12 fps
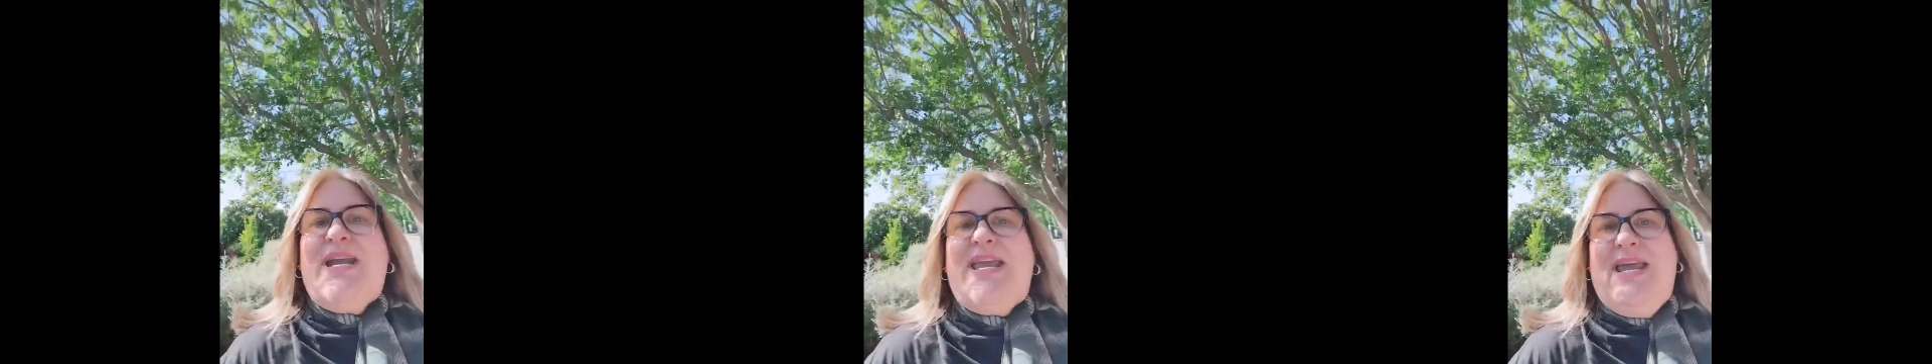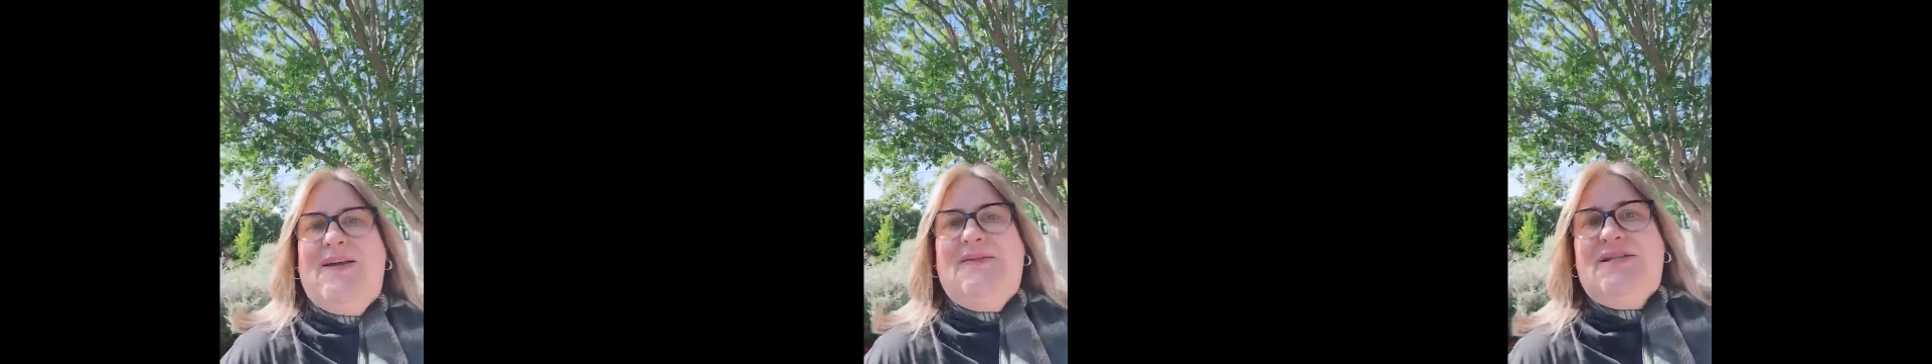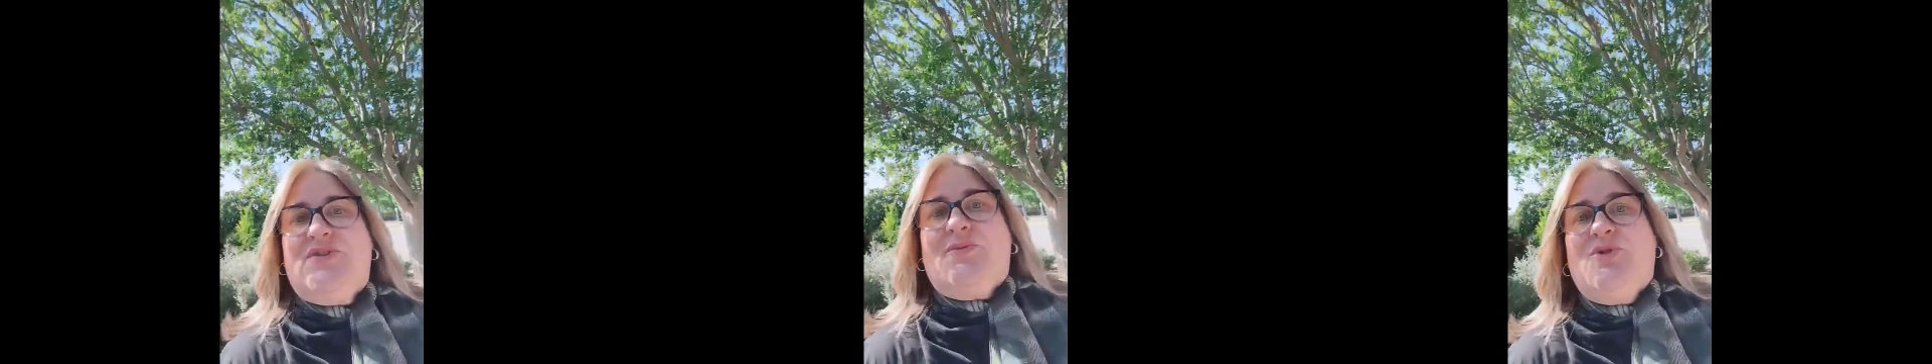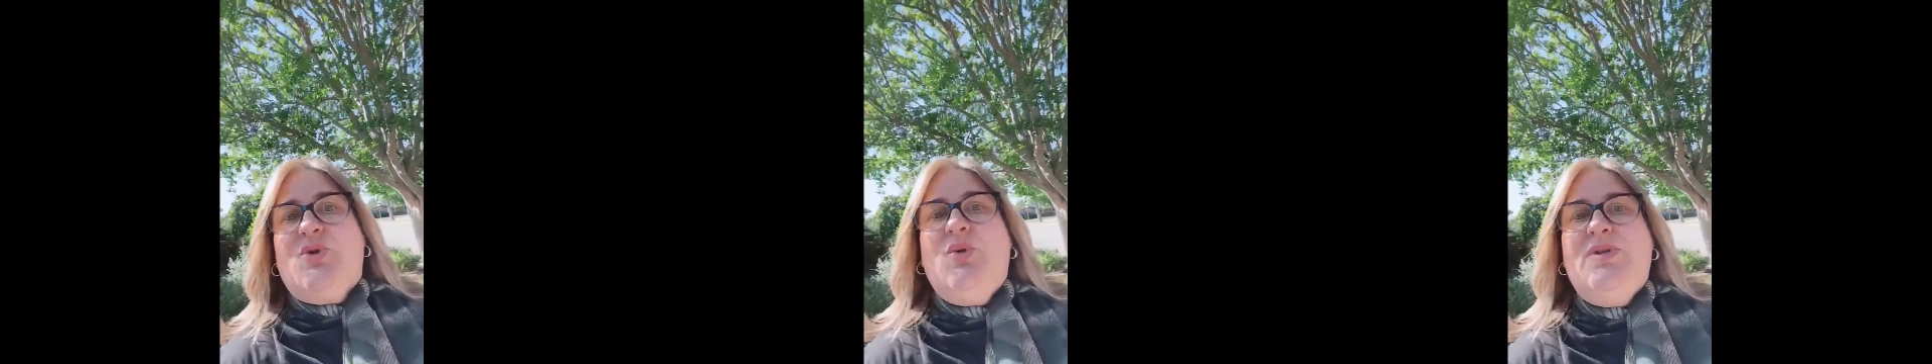account list from
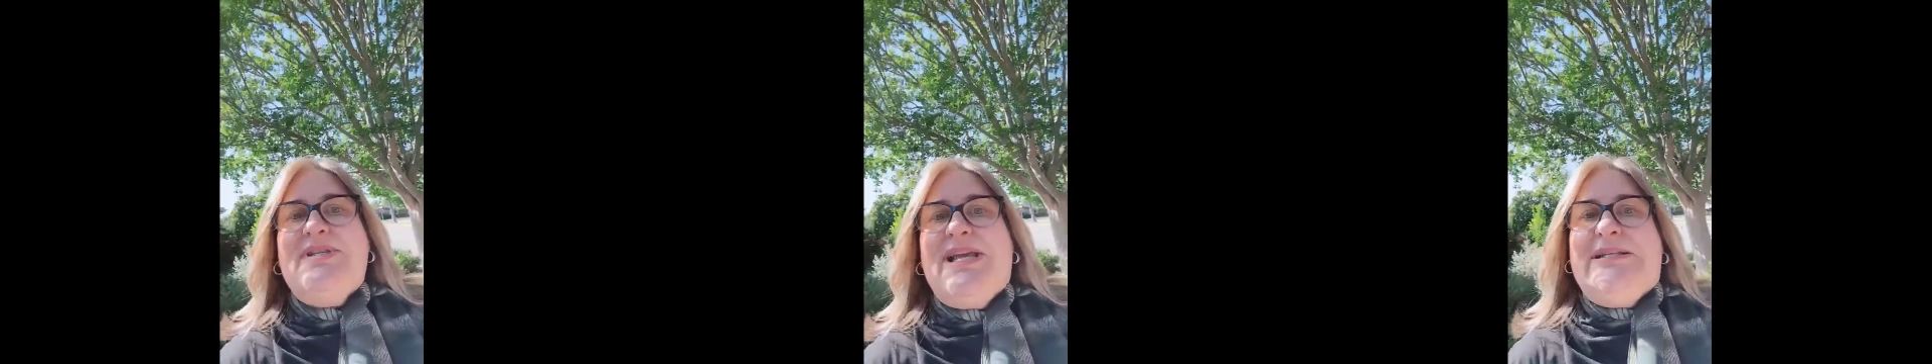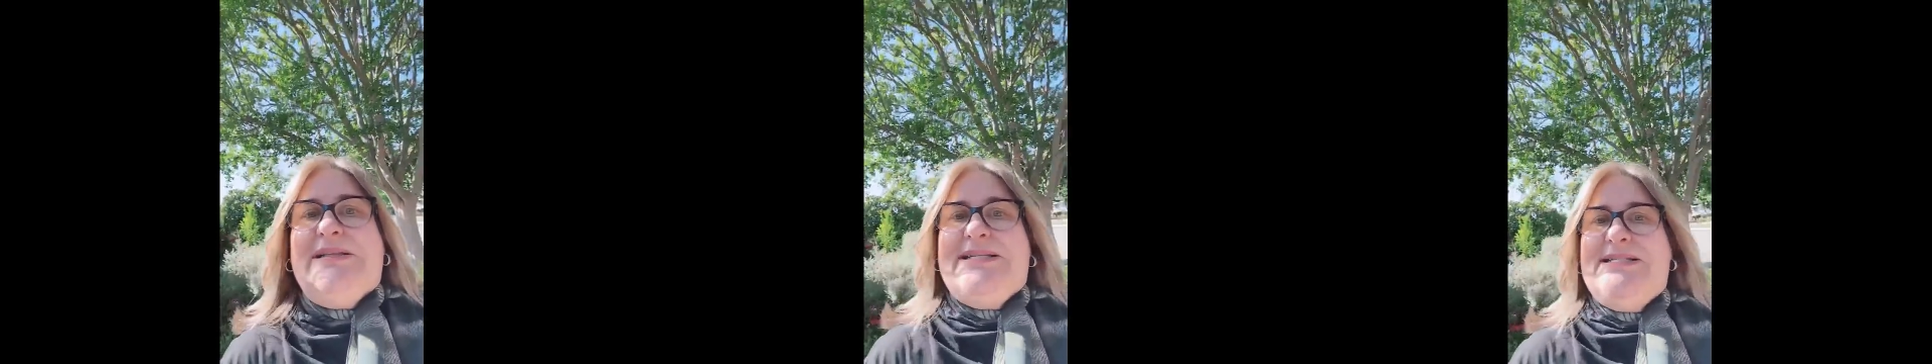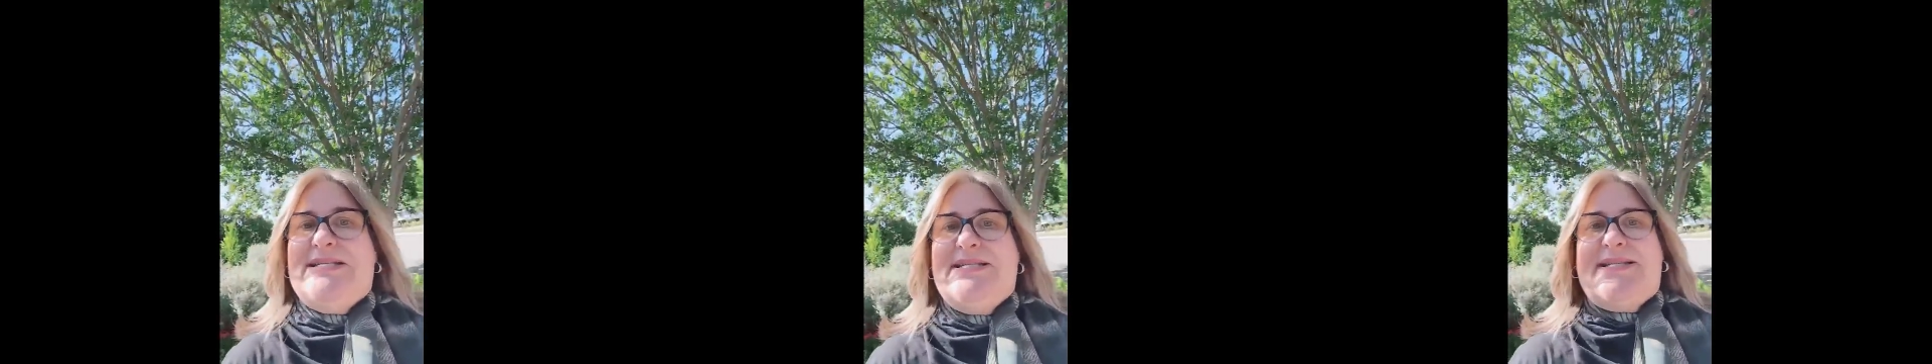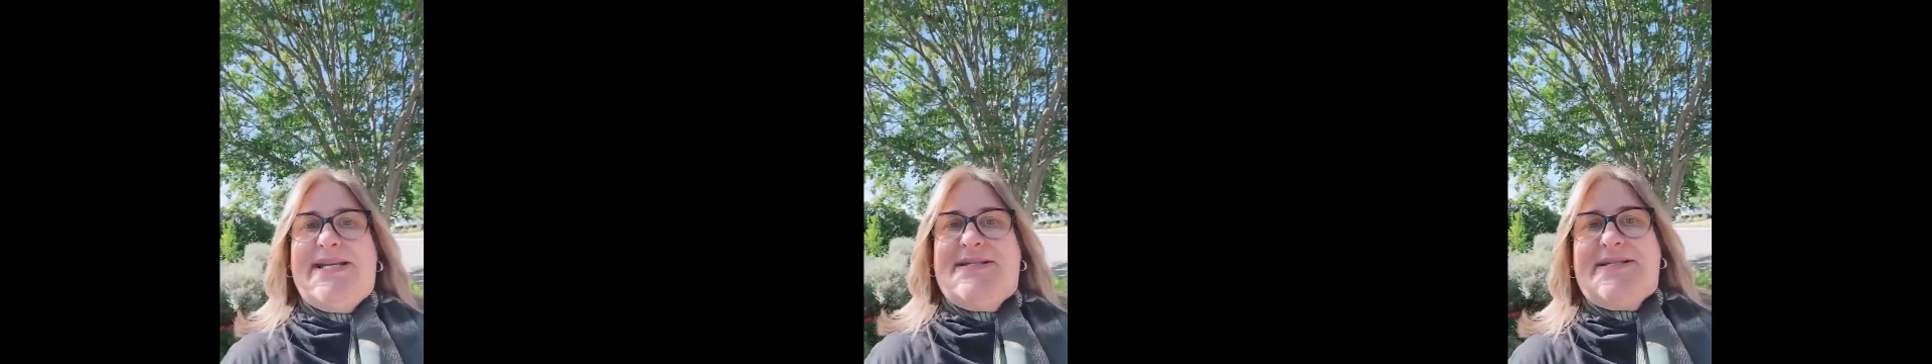tools like LinkedIn Sales